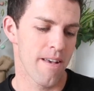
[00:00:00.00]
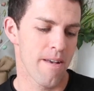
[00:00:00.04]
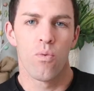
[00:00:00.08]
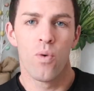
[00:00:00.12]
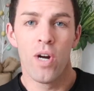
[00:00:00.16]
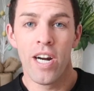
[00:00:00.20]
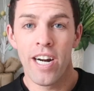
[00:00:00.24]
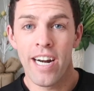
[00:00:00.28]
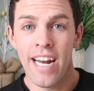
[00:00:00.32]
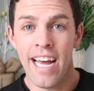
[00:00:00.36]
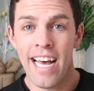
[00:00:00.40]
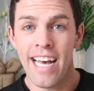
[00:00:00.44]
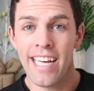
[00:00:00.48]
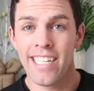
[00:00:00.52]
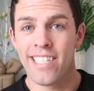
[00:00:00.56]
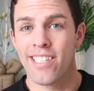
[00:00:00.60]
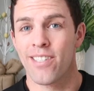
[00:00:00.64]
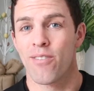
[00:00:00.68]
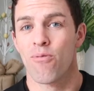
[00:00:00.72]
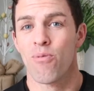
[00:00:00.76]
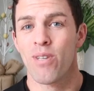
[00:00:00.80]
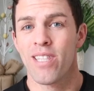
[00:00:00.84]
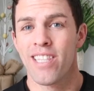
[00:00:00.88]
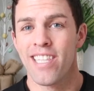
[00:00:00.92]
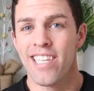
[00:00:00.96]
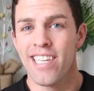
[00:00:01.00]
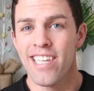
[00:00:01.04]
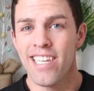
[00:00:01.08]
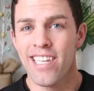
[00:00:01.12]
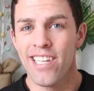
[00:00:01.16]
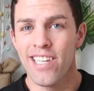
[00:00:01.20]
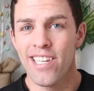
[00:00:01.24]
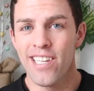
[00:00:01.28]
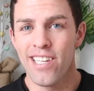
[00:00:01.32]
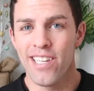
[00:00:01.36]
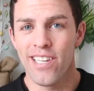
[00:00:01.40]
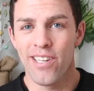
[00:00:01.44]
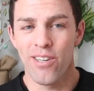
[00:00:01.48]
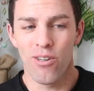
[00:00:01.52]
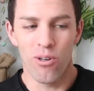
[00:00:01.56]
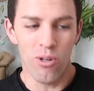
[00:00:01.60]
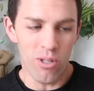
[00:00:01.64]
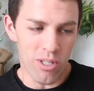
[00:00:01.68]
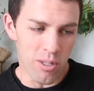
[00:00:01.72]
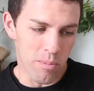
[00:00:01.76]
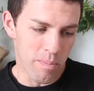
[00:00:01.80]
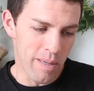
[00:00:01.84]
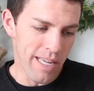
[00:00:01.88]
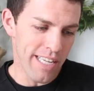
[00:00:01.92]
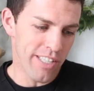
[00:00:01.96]
Whereas with the
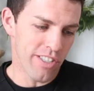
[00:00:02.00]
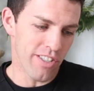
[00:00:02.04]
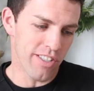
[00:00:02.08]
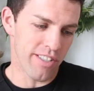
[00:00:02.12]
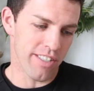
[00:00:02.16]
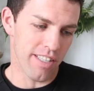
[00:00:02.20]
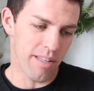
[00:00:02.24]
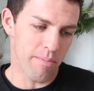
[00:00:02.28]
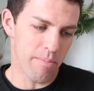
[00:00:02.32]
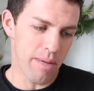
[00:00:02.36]
older patients